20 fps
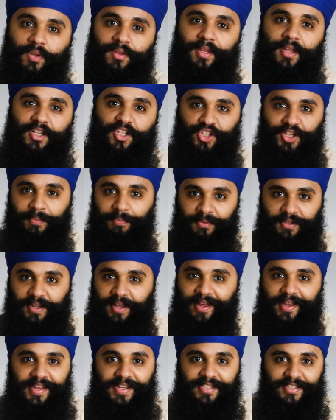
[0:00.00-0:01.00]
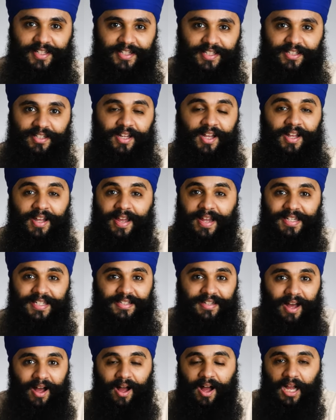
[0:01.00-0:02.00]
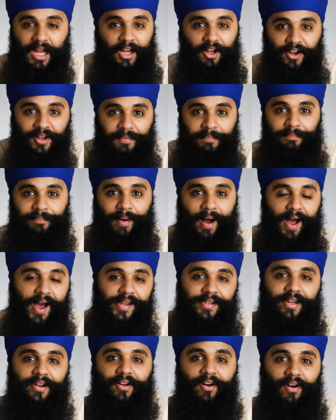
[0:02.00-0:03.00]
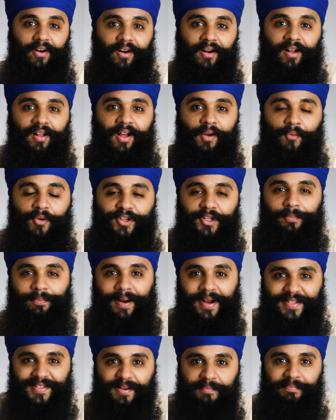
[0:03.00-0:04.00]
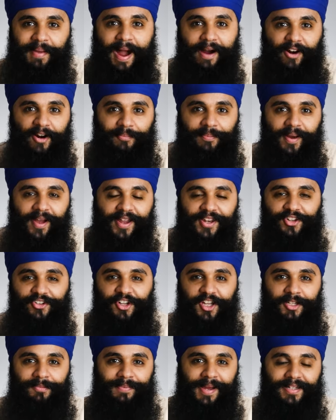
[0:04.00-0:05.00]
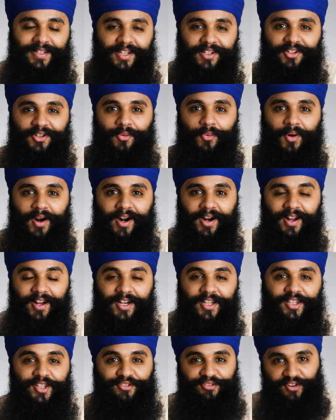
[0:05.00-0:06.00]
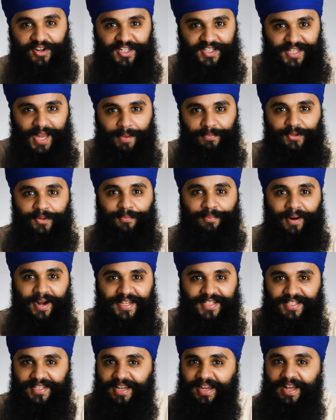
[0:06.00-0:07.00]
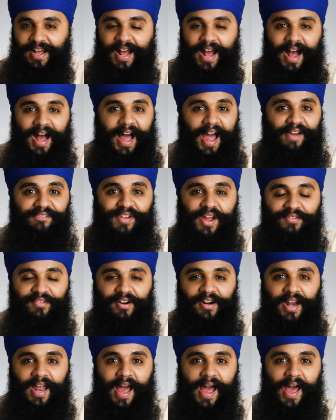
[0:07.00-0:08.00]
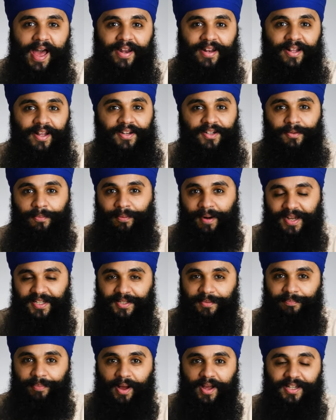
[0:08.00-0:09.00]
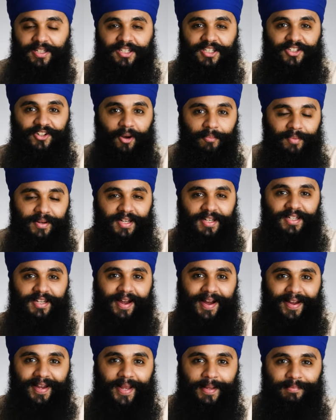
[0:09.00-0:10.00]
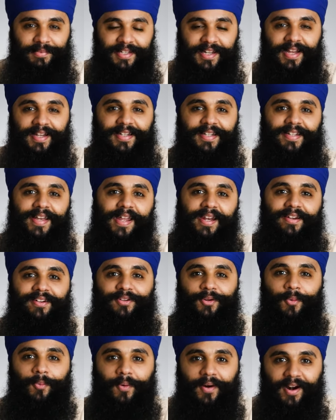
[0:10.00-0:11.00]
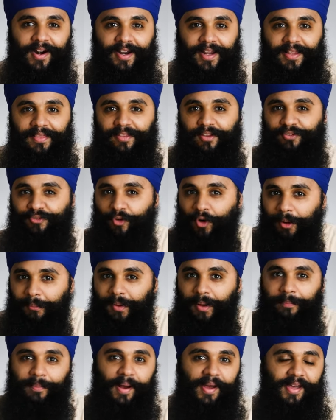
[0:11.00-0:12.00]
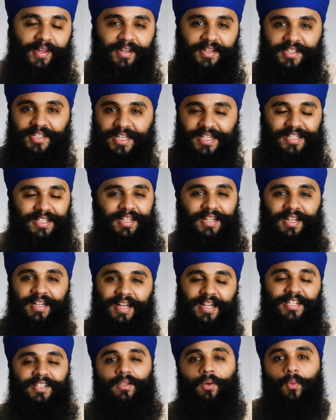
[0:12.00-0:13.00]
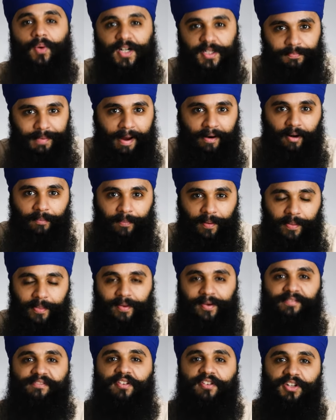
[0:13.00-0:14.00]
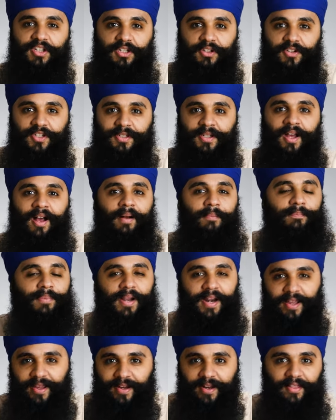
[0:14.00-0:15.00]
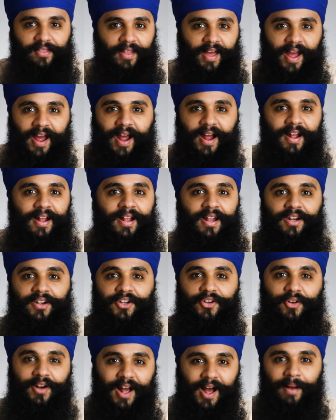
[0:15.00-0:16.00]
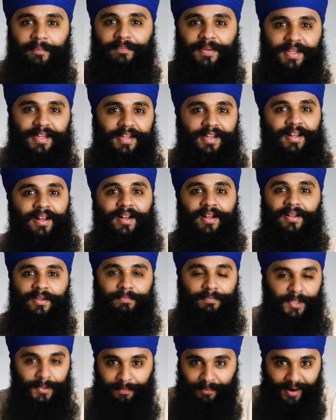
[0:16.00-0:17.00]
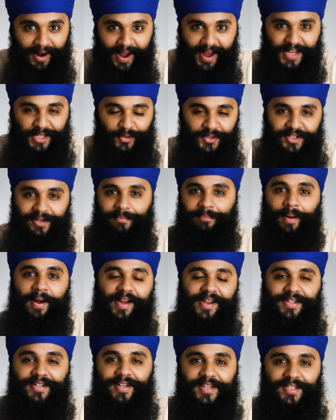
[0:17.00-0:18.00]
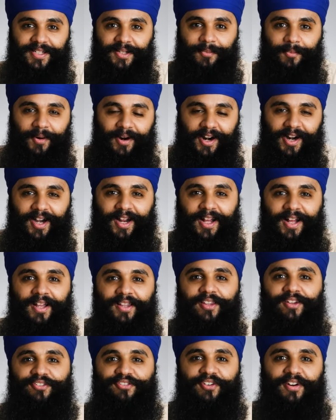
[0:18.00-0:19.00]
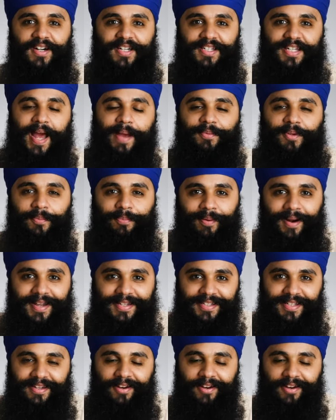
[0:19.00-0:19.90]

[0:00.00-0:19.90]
when they shipped it. It's just, it's not a good button at all. When you press a power button, you expect it to work the first time you press it. I've never had to press a button so many times to get it to work. And the Forma button is just, it's the worst power button that I've ever used. Putting it at that, do not be surprise when your button doesn't work the first time you press